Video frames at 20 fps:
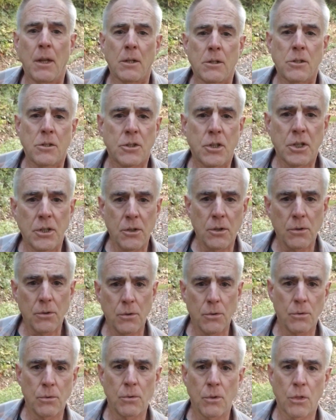
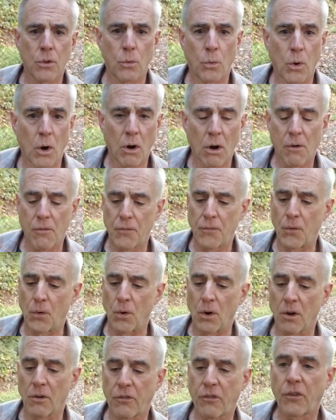to the
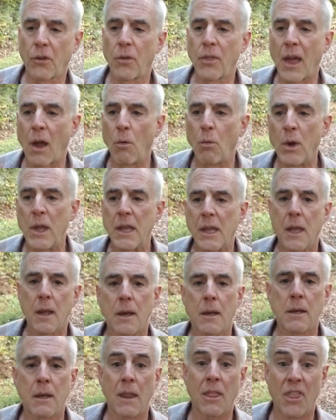workforce so that we
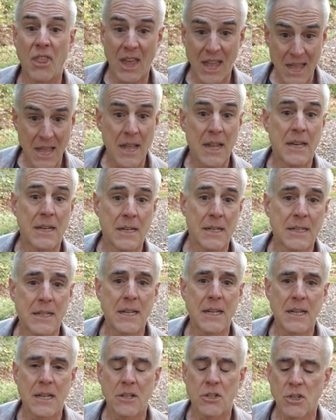can then
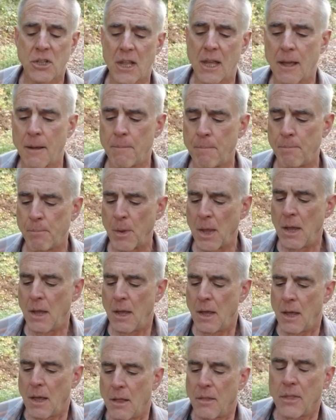teach them
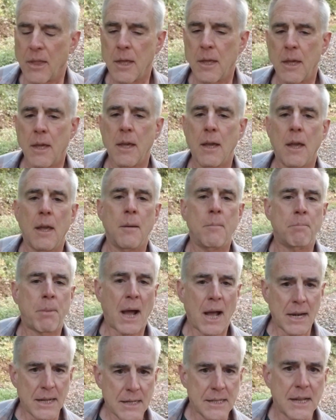the
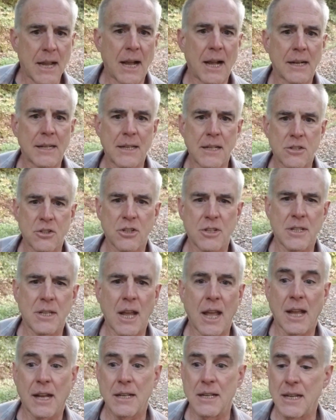embodied cognition
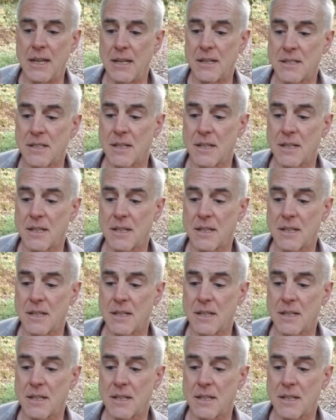techniques